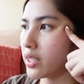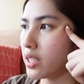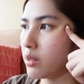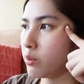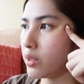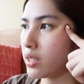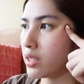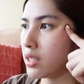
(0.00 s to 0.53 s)
keep
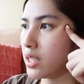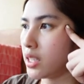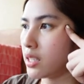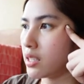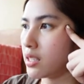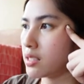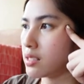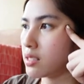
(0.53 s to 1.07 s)
it neat
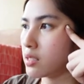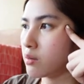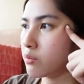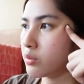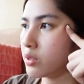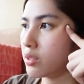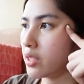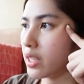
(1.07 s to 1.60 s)
and
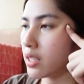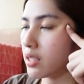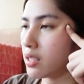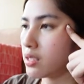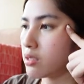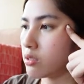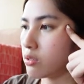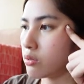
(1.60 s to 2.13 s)
simple like
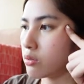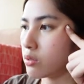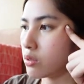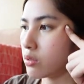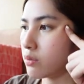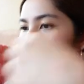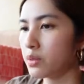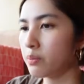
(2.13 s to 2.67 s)
these two. So
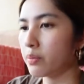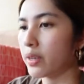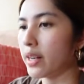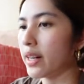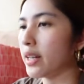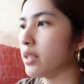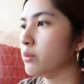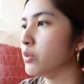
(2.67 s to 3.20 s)

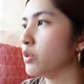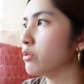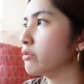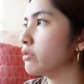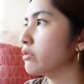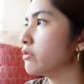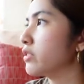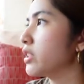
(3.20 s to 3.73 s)
goodbye,
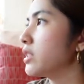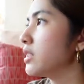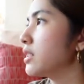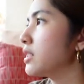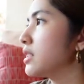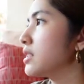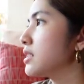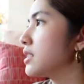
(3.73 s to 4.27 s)
beautiful font.
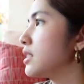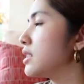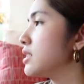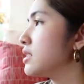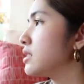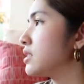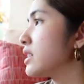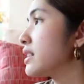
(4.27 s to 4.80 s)
This
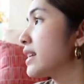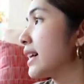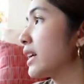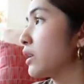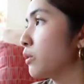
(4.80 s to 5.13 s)
is the Night